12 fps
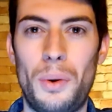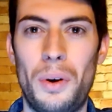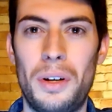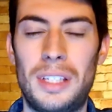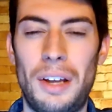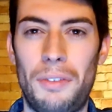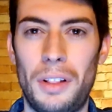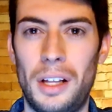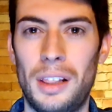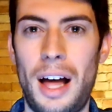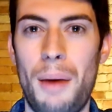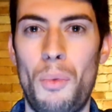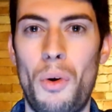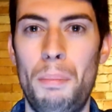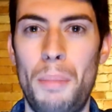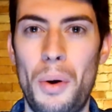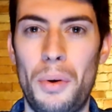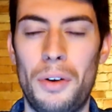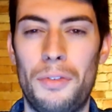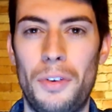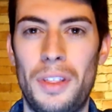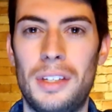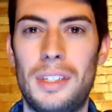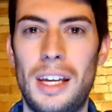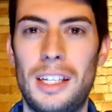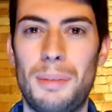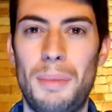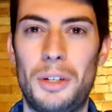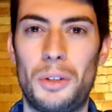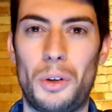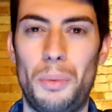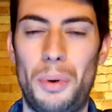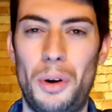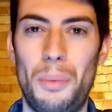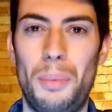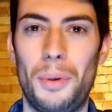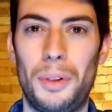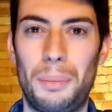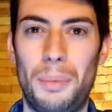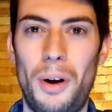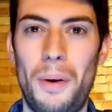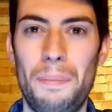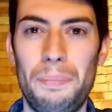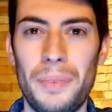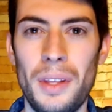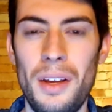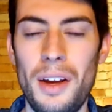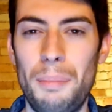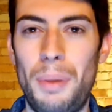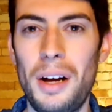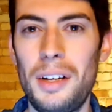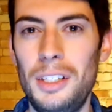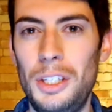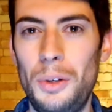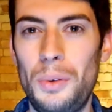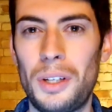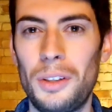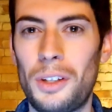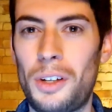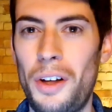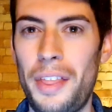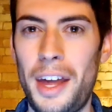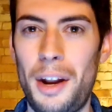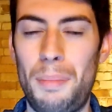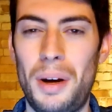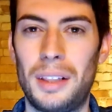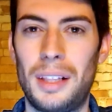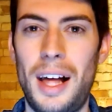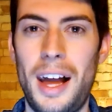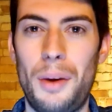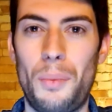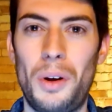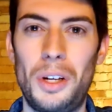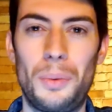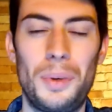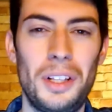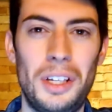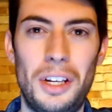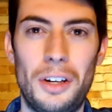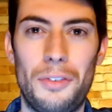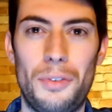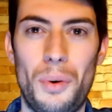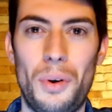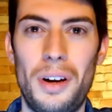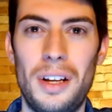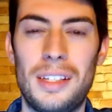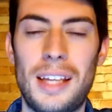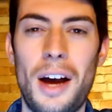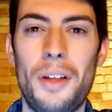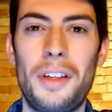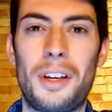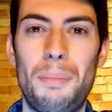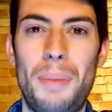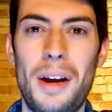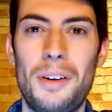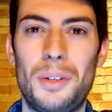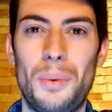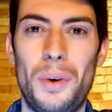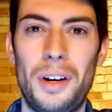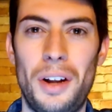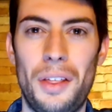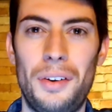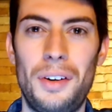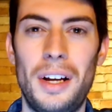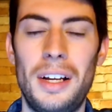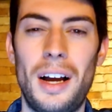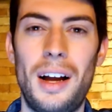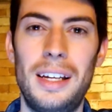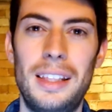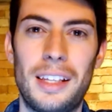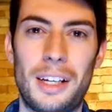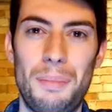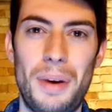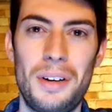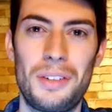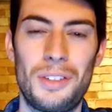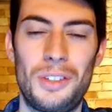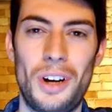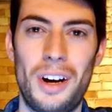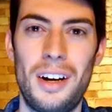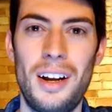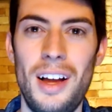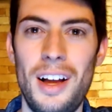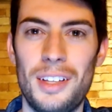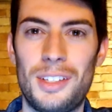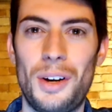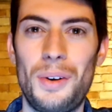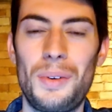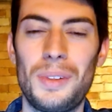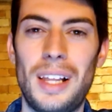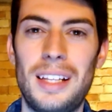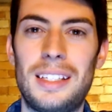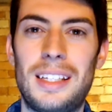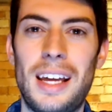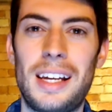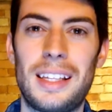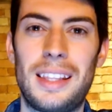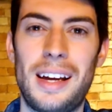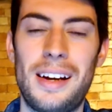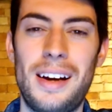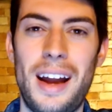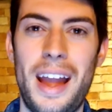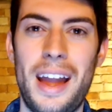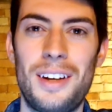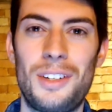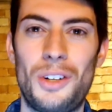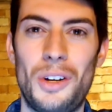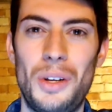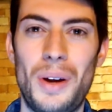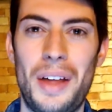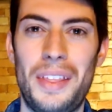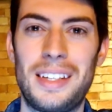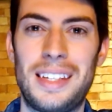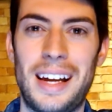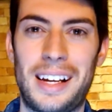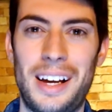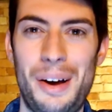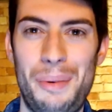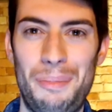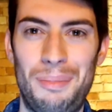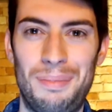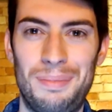core is definitely a lot more motor for this asymmetrical pearl bowling ball. But you can look all that up online. What you're really here for is how they compare to one another in the comparison chart. So let's take it there and show you how they stack up.